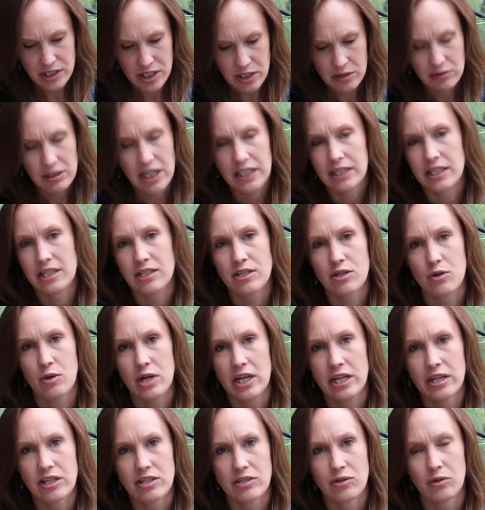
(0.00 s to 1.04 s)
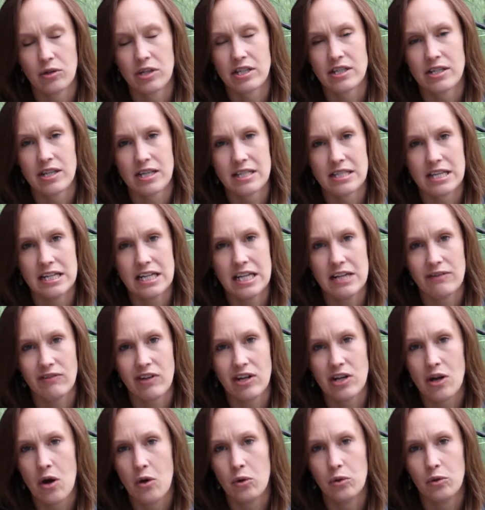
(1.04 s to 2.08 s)
too, like this Queen of Swords doesn't
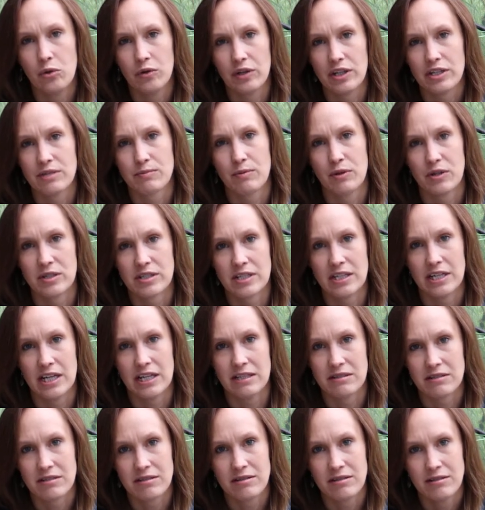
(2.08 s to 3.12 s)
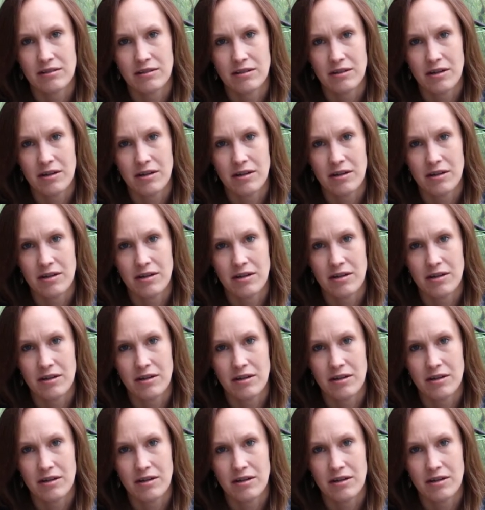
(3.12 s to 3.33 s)
even know who this person is.